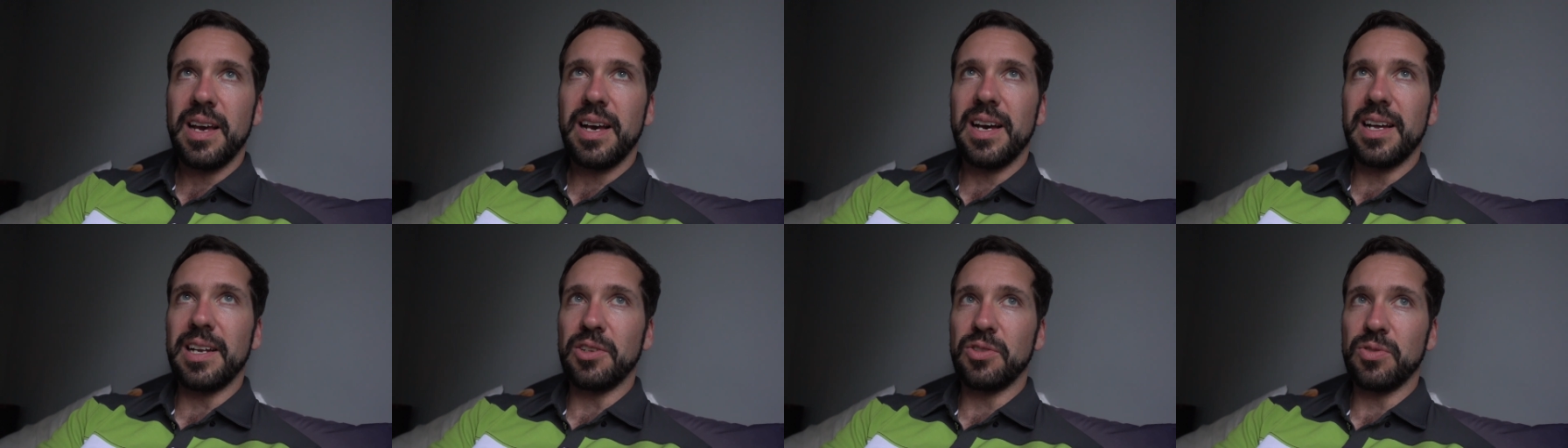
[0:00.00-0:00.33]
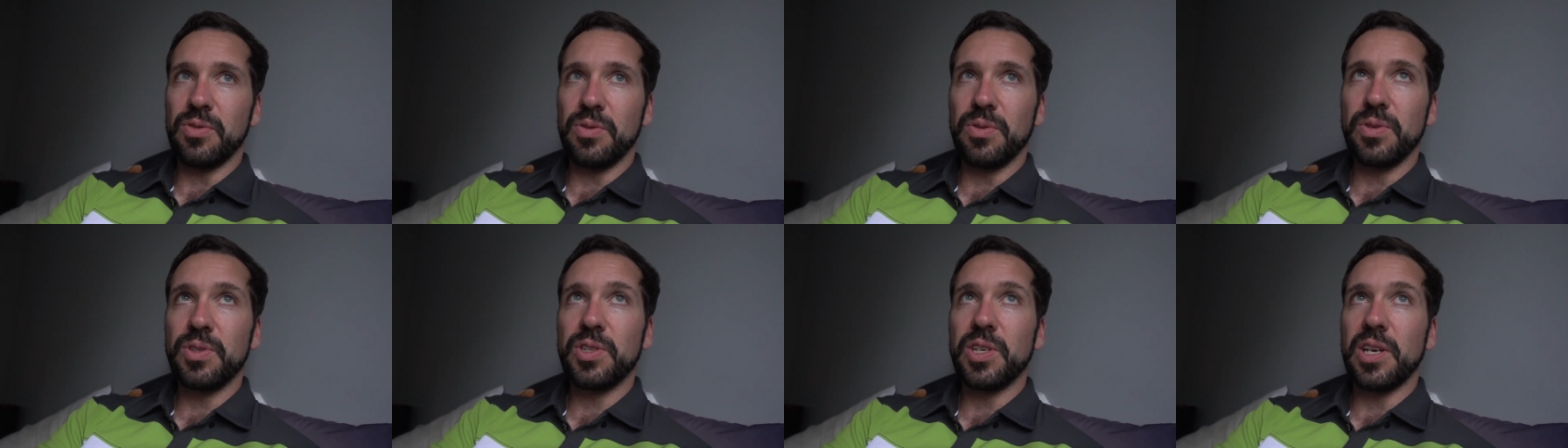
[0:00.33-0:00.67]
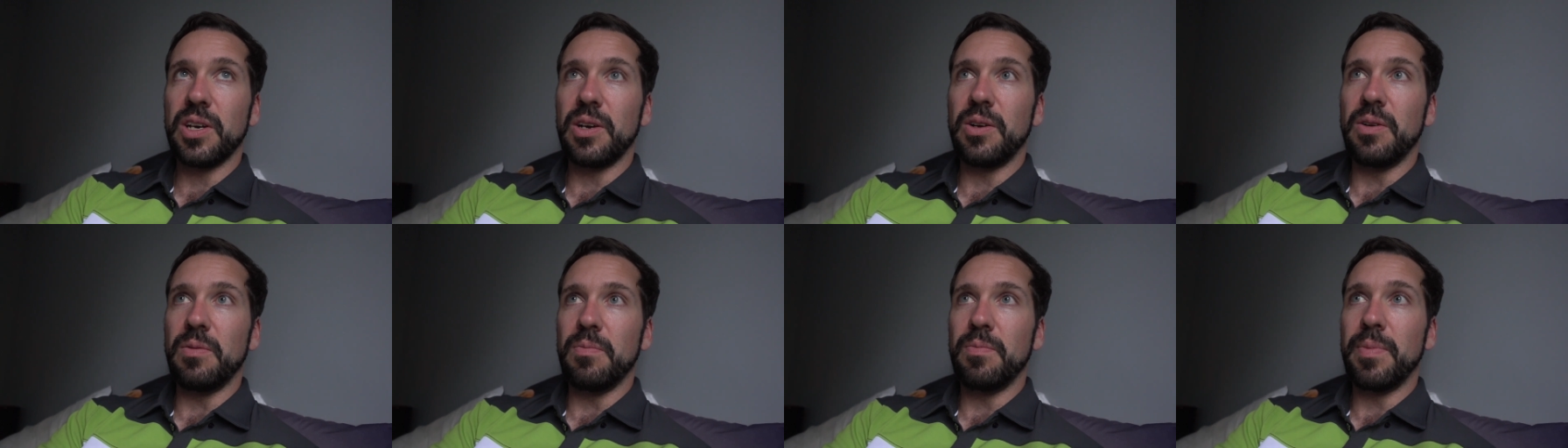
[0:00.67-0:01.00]
And it's
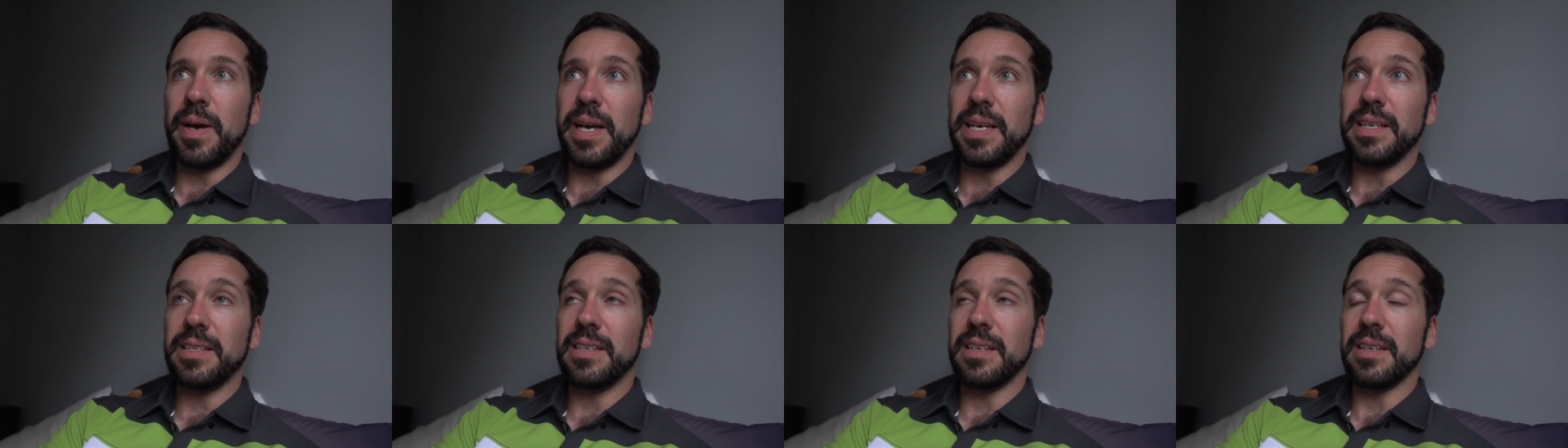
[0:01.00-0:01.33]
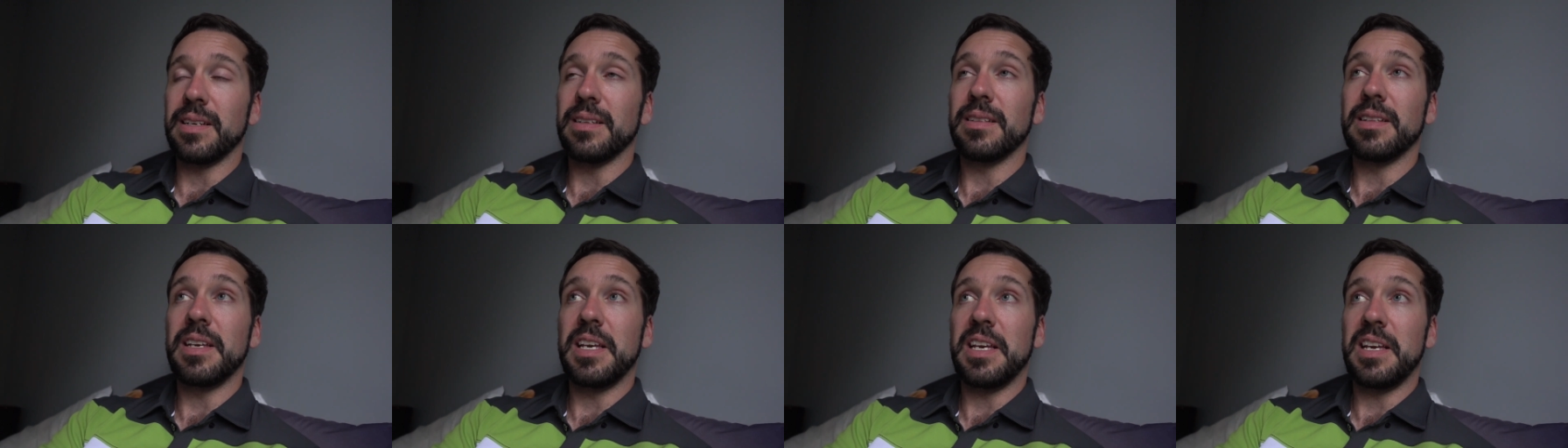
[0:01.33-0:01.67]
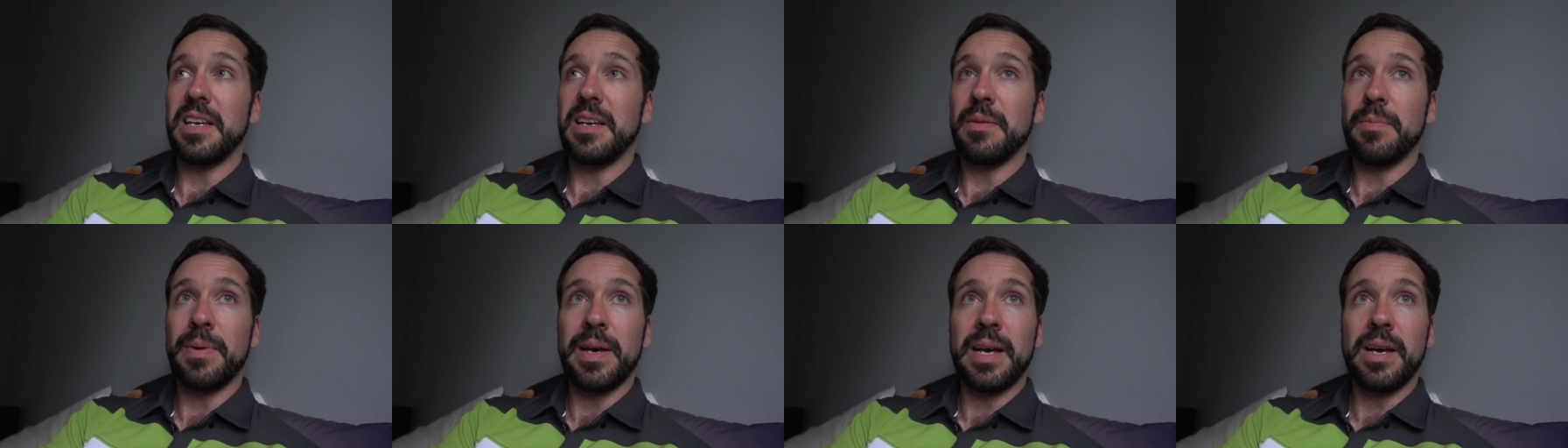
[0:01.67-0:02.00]
also
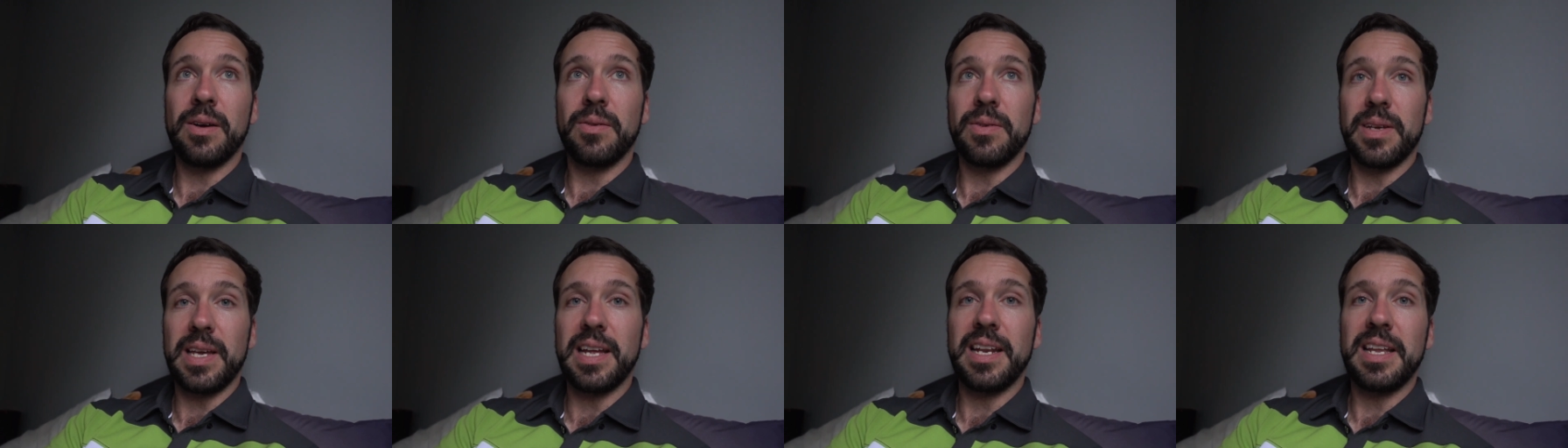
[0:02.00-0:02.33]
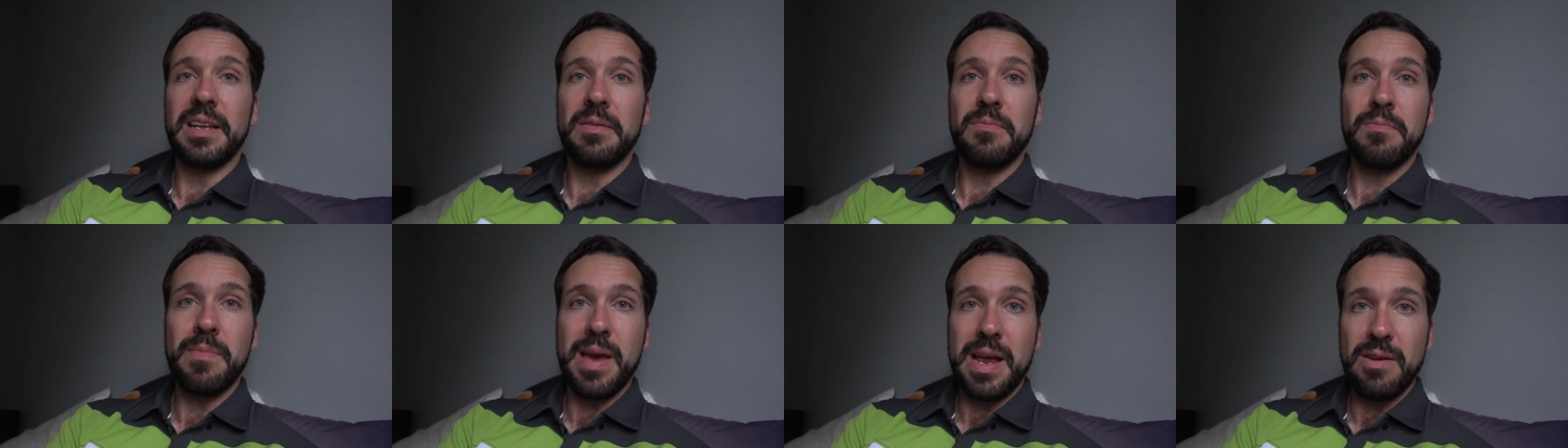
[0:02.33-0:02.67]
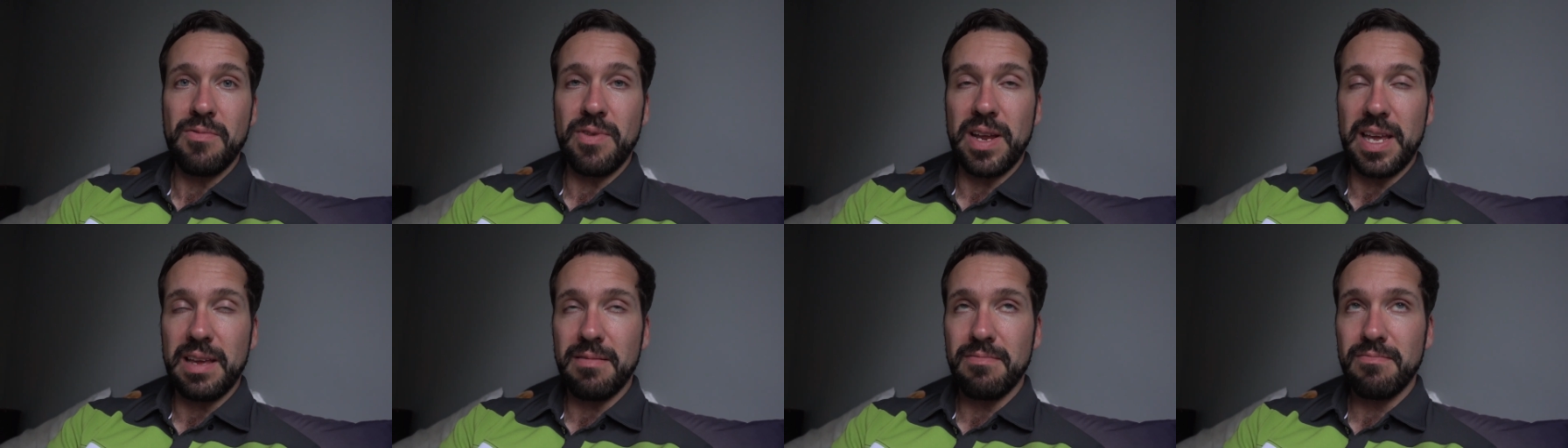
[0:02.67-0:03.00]
basically about getting
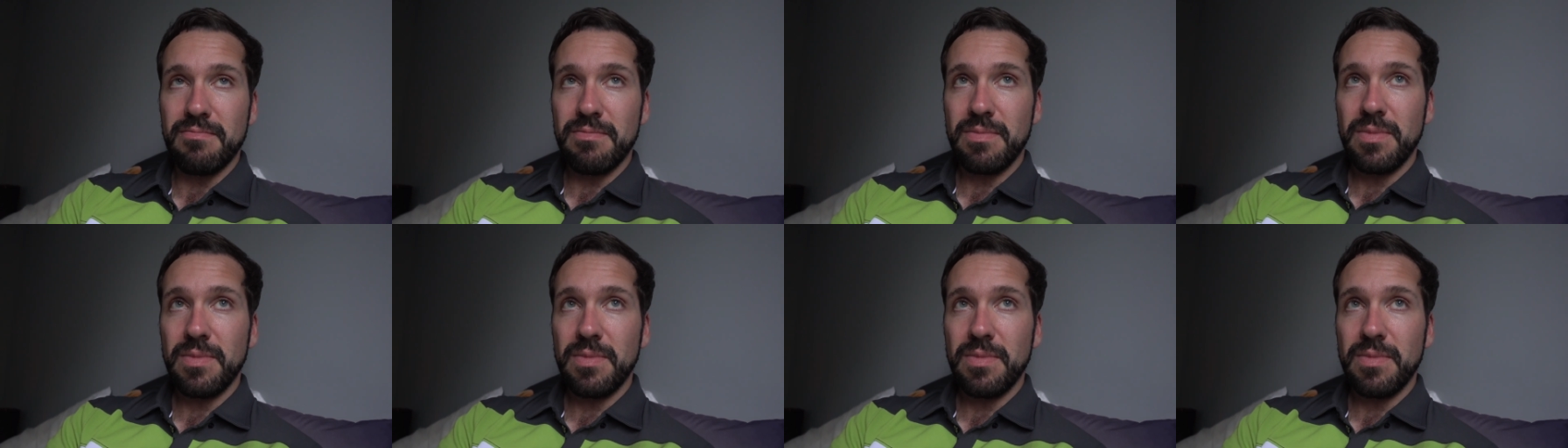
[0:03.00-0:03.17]
merry.